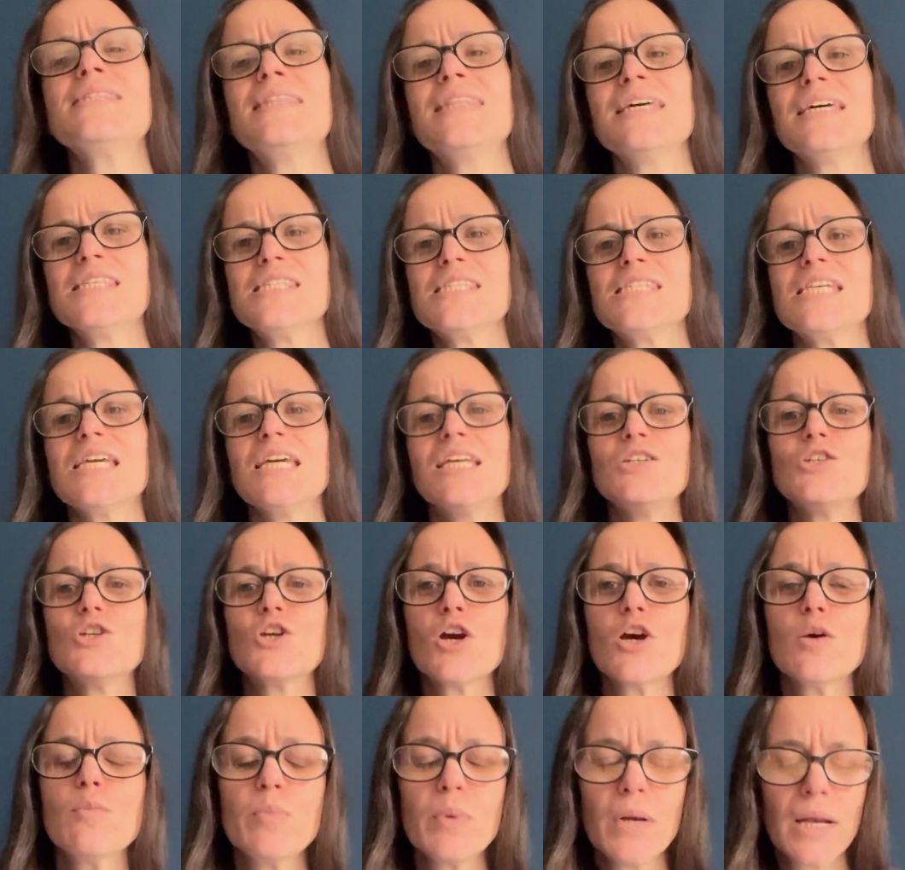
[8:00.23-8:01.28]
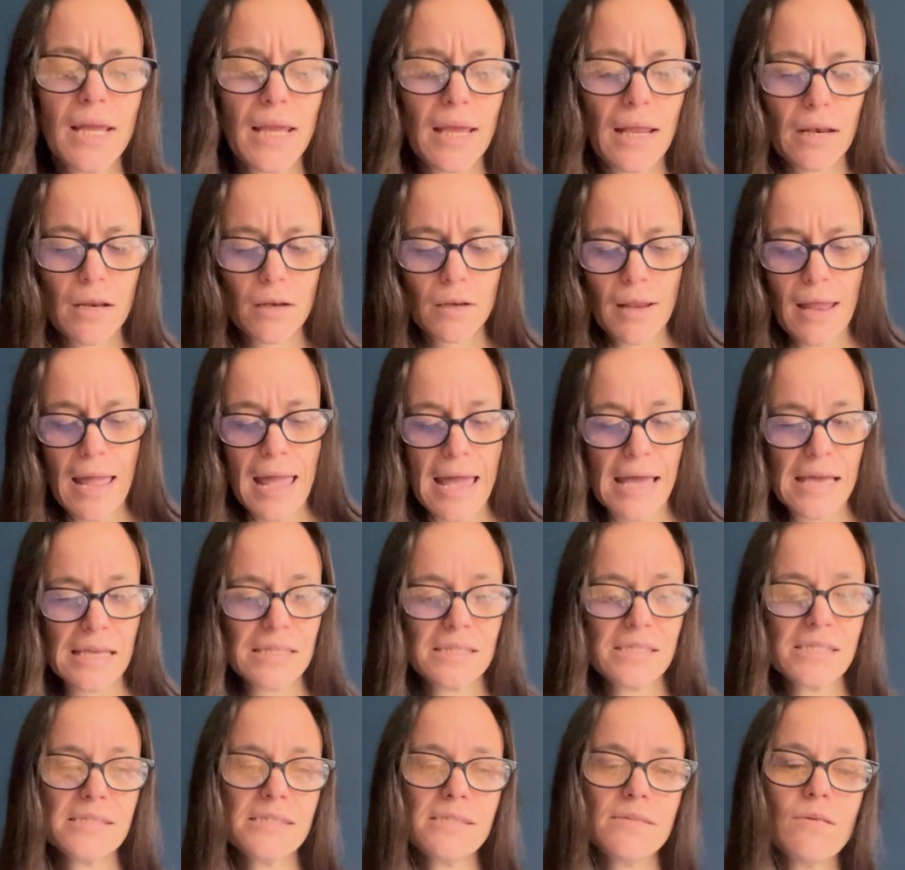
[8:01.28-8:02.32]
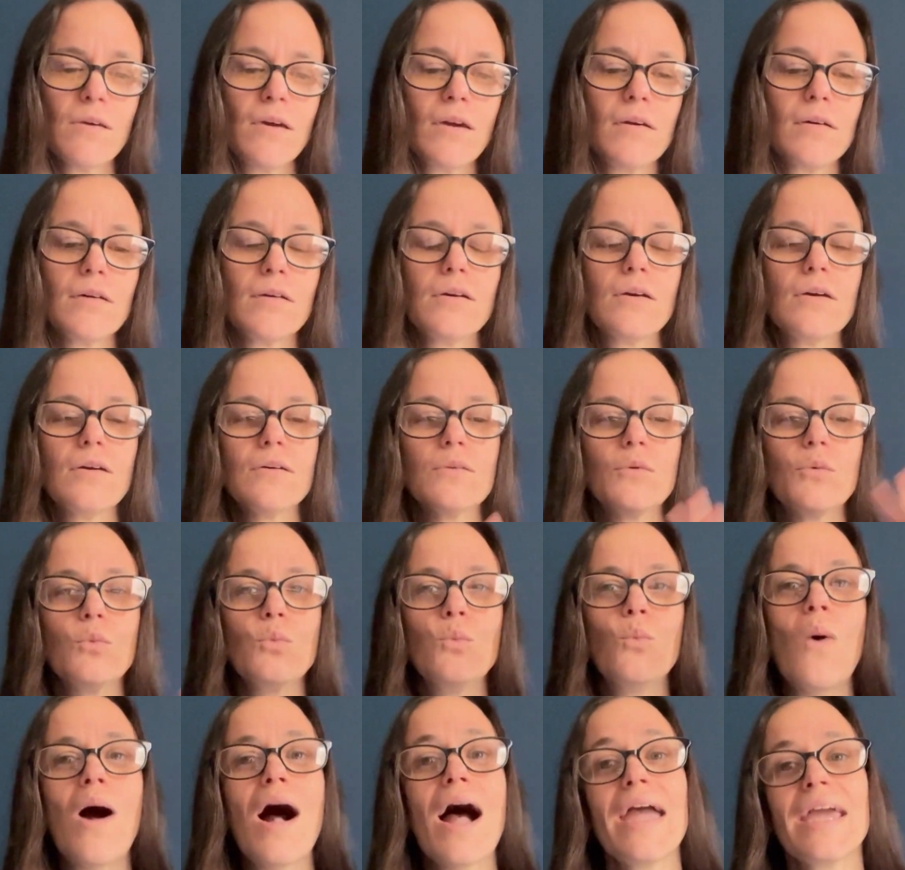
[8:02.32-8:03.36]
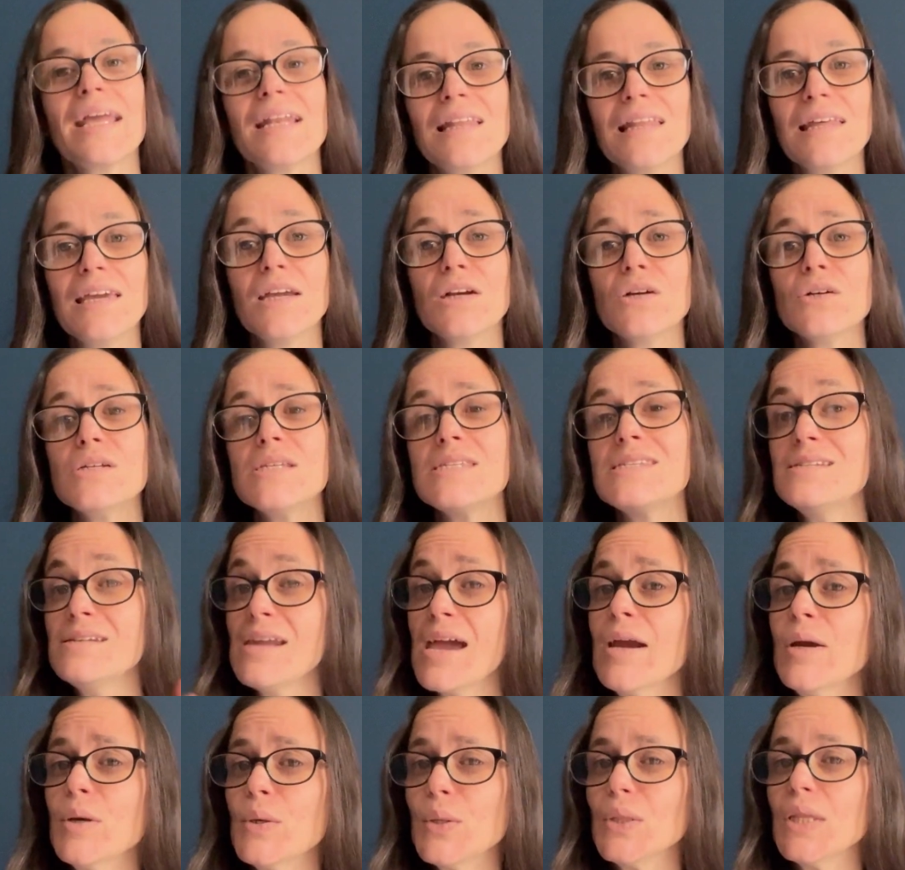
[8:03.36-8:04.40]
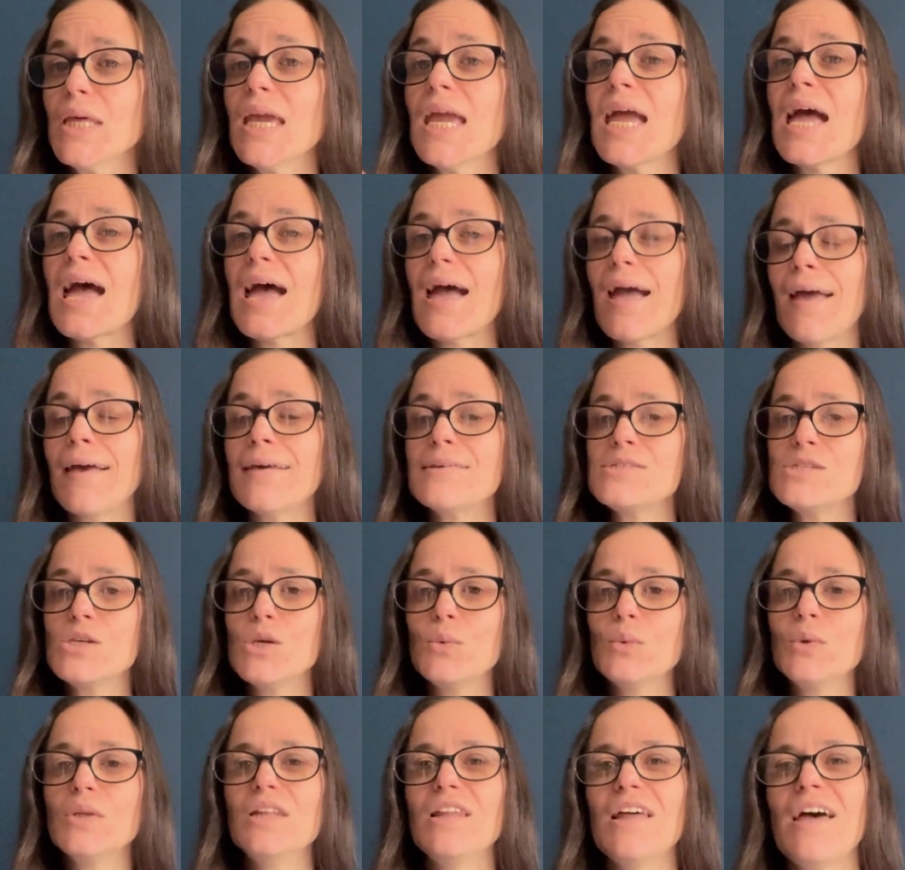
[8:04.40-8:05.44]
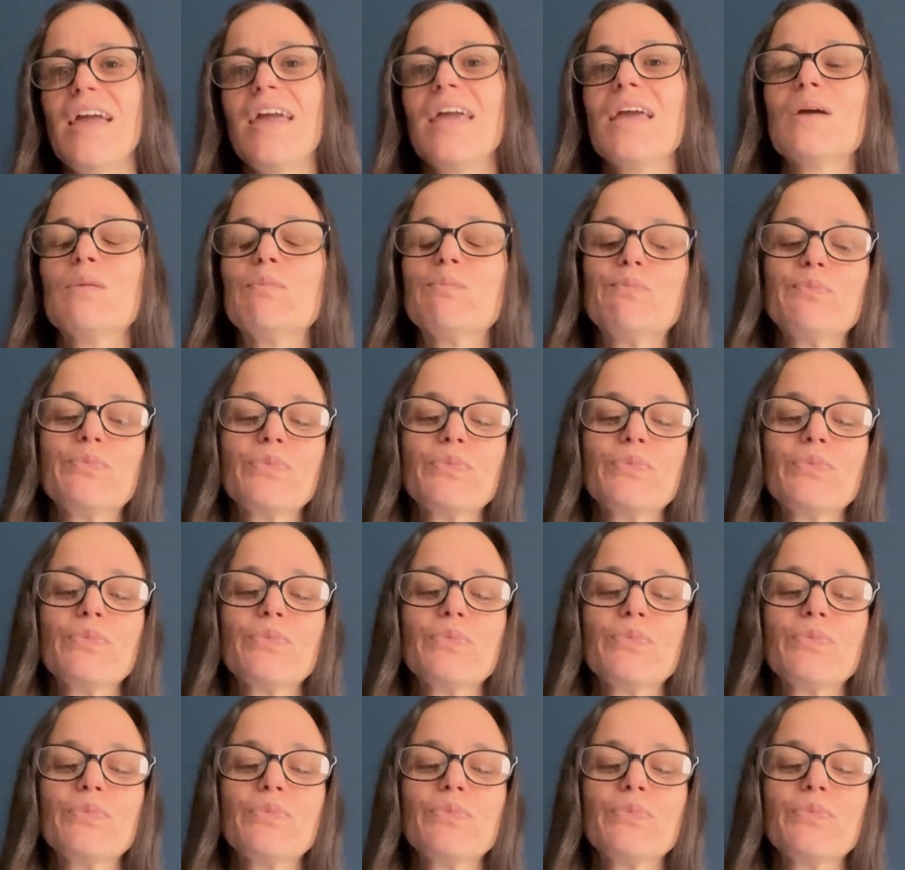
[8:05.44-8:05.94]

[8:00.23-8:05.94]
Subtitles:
this to interpret it as widely or as narrowly as you would like.